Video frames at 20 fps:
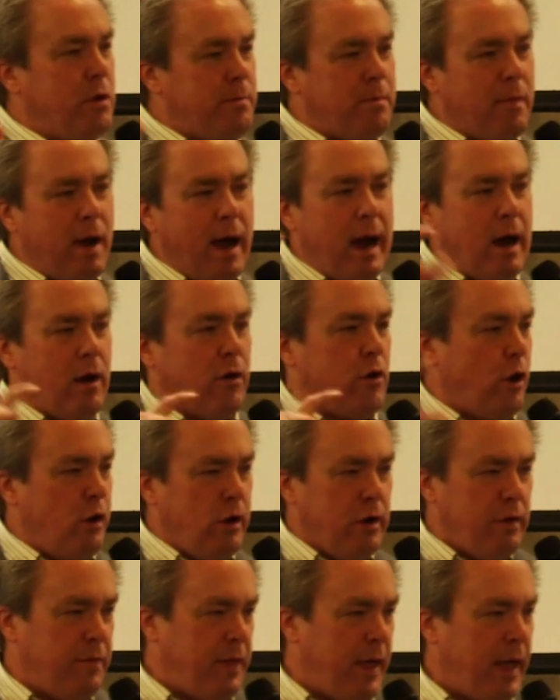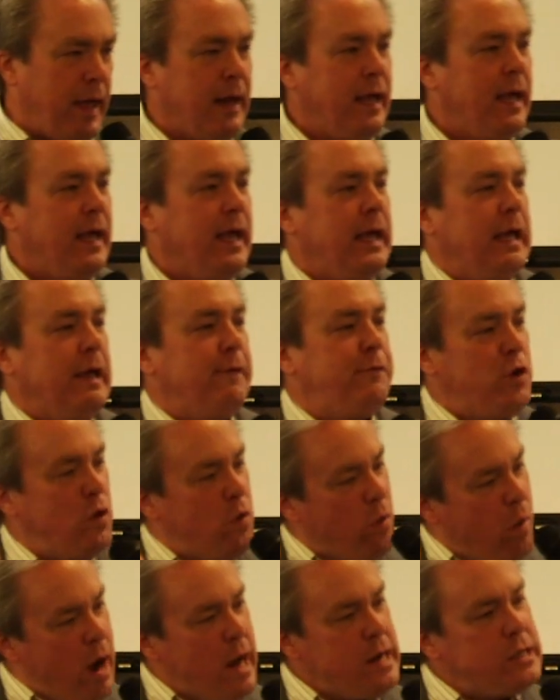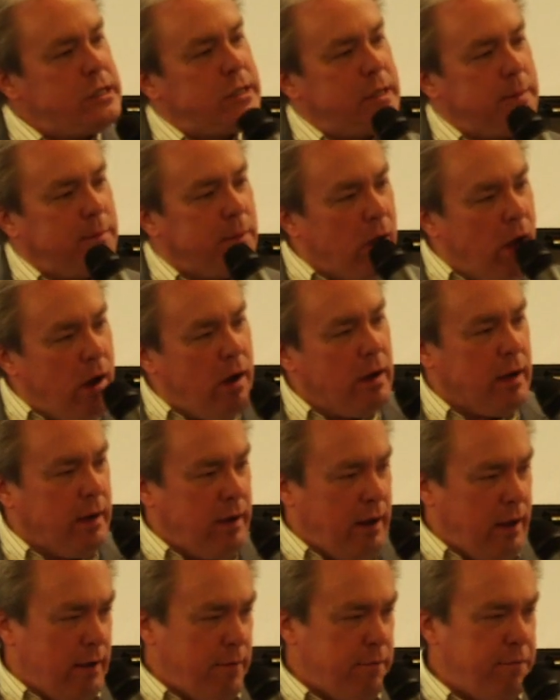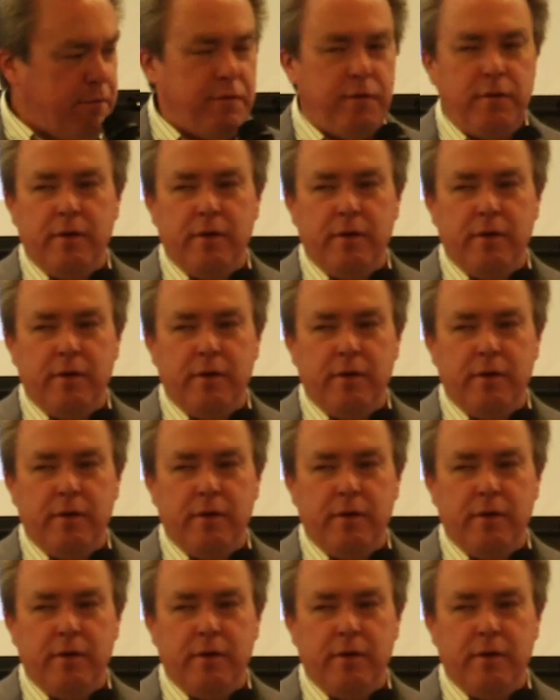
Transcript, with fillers: admire and all of that, if you watch them long enough,